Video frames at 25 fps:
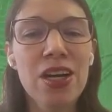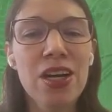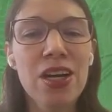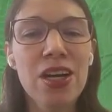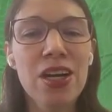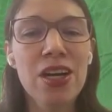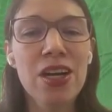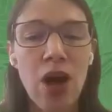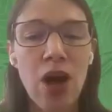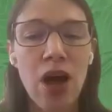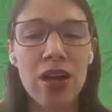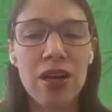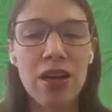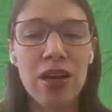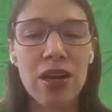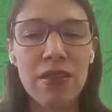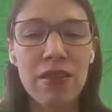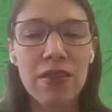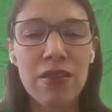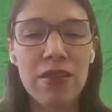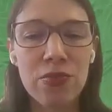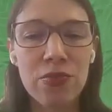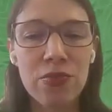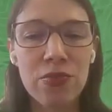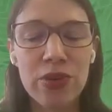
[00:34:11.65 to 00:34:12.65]
So
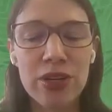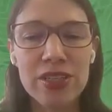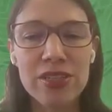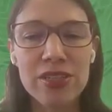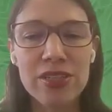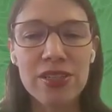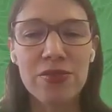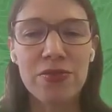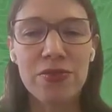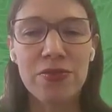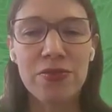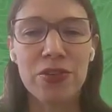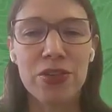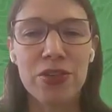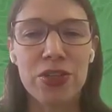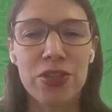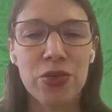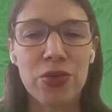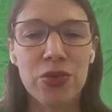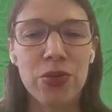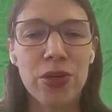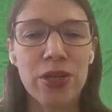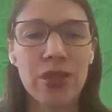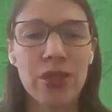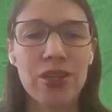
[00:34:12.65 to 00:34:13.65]
another reason for
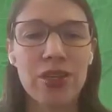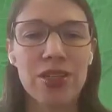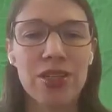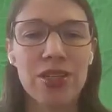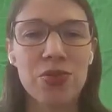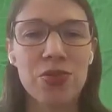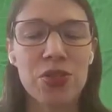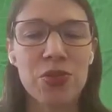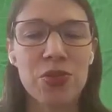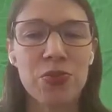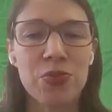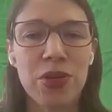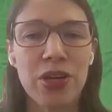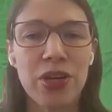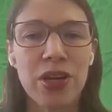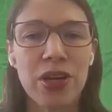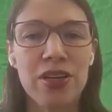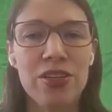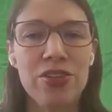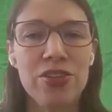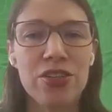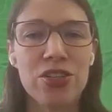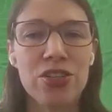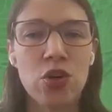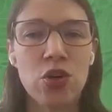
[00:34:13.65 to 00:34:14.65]
doing this was
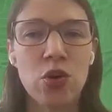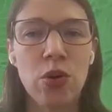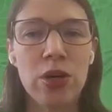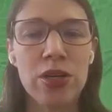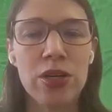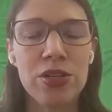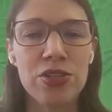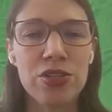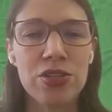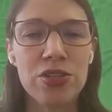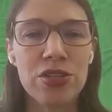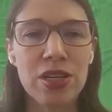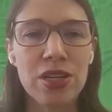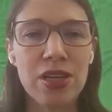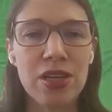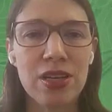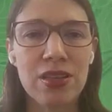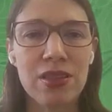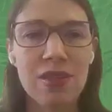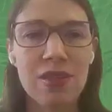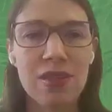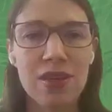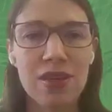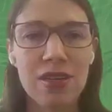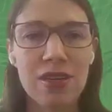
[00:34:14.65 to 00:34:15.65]
beyond just
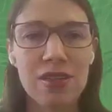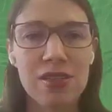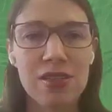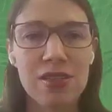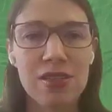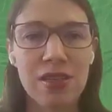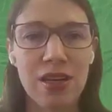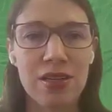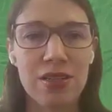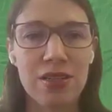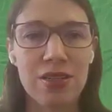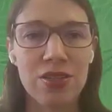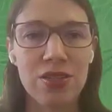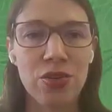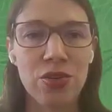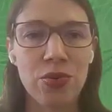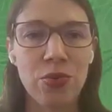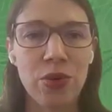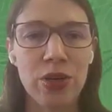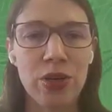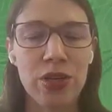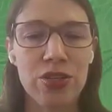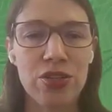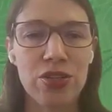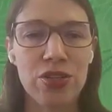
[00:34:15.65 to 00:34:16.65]
questioning the extent
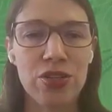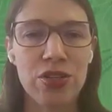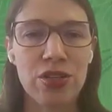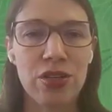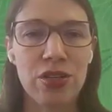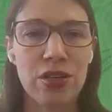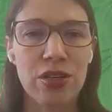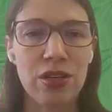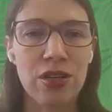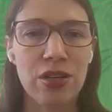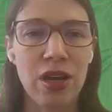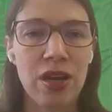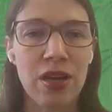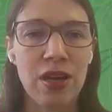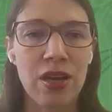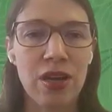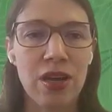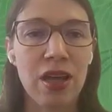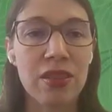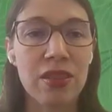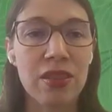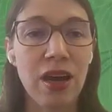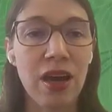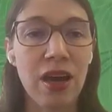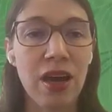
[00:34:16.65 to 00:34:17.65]
to which
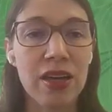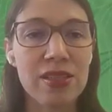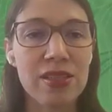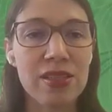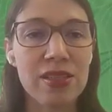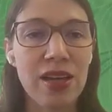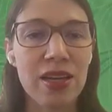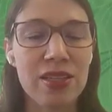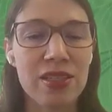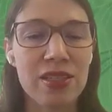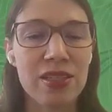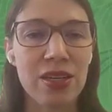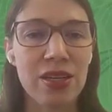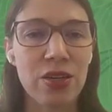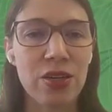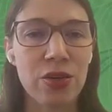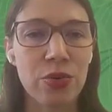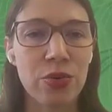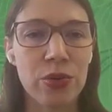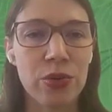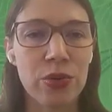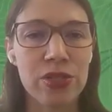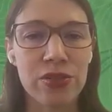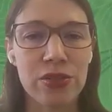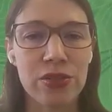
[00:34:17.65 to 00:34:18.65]
the ICESat
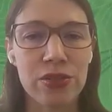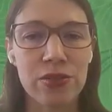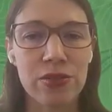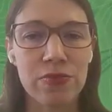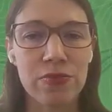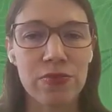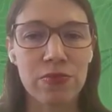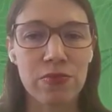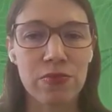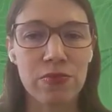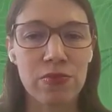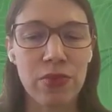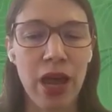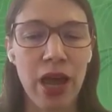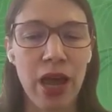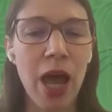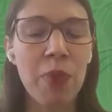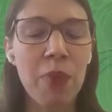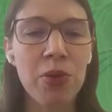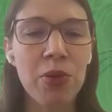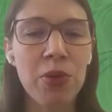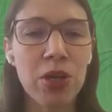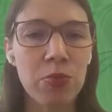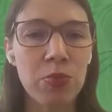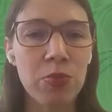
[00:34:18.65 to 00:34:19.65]
data was
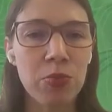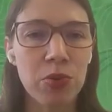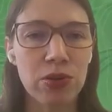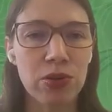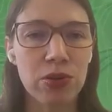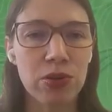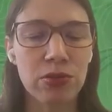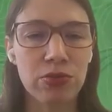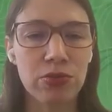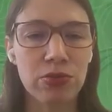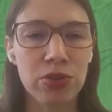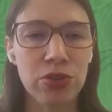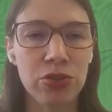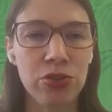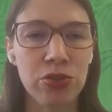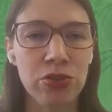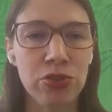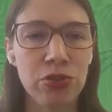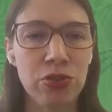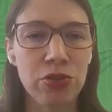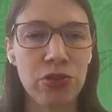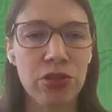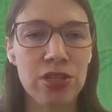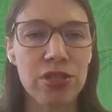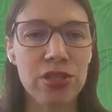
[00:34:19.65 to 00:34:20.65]
applicable
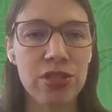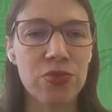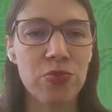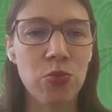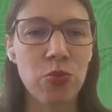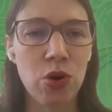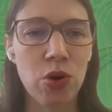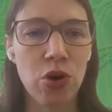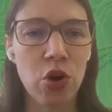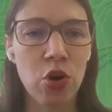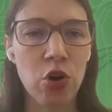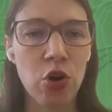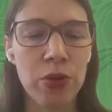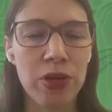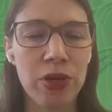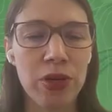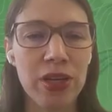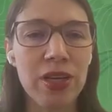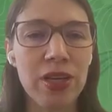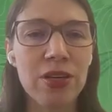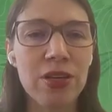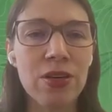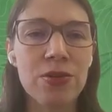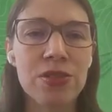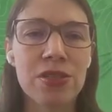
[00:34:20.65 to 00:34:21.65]
to these more
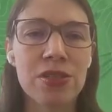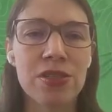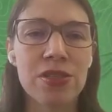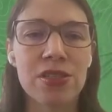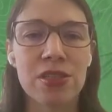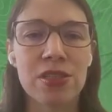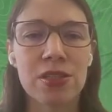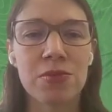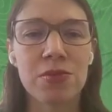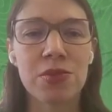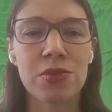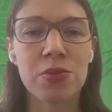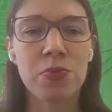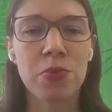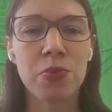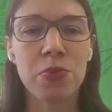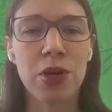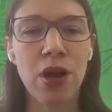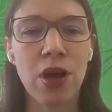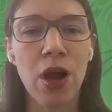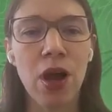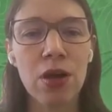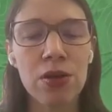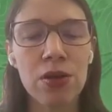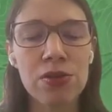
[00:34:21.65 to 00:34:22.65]
open ecosystems,
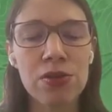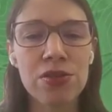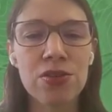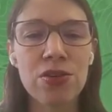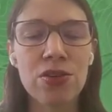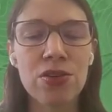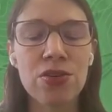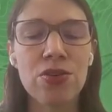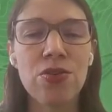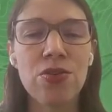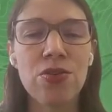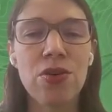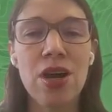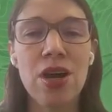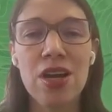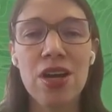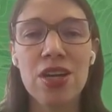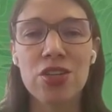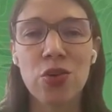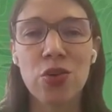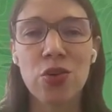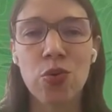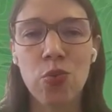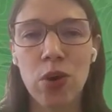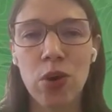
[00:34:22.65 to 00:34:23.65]
but also
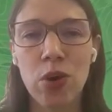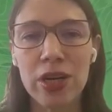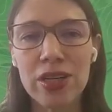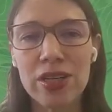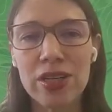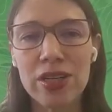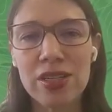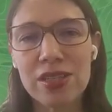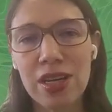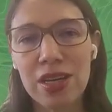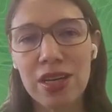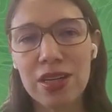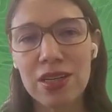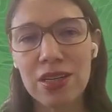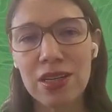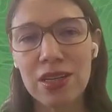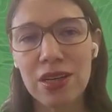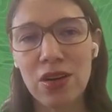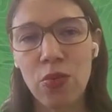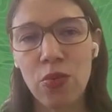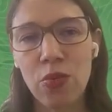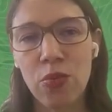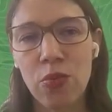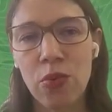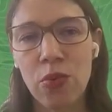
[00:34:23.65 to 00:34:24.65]
to what
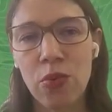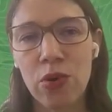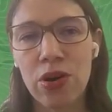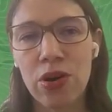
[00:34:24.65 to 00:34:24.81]
extent